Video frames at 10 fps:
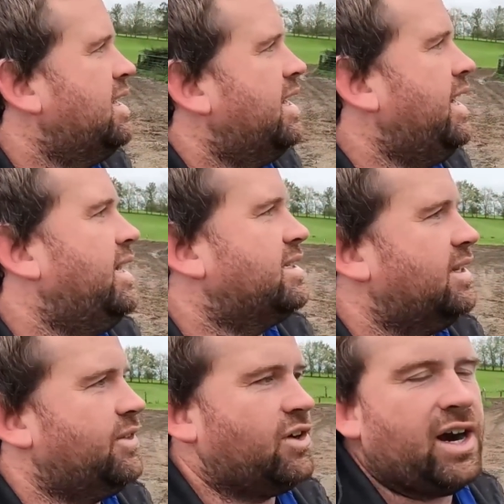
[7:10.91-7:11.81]
And
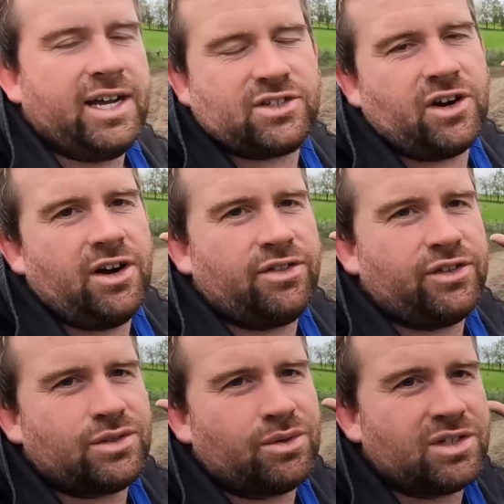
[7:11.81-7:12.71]
the grass growth
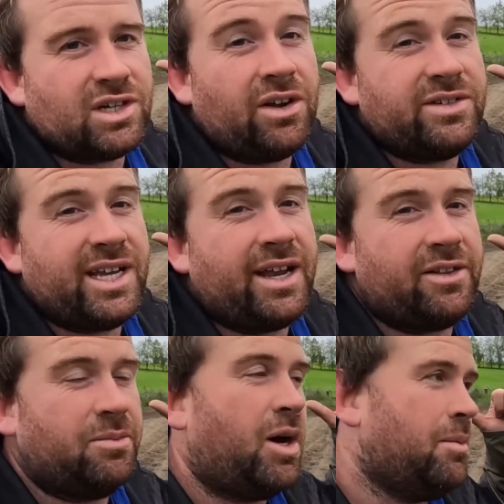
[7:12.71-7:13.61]
is sort of slowed down
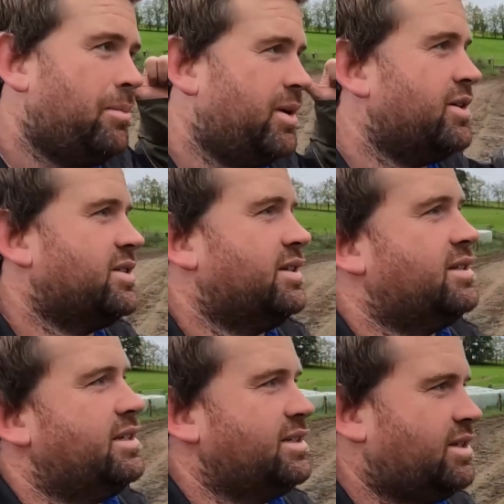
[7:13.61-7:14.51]
at the moment because
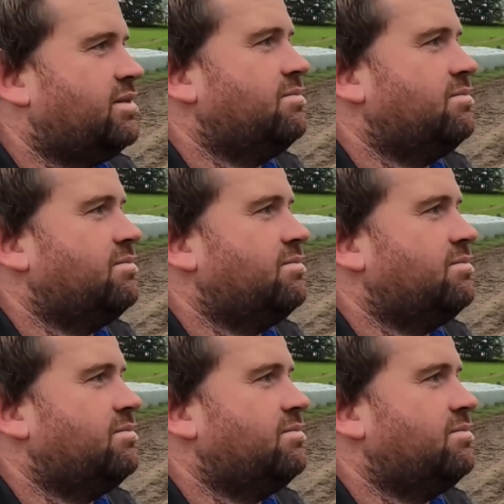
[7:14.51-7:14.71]
it's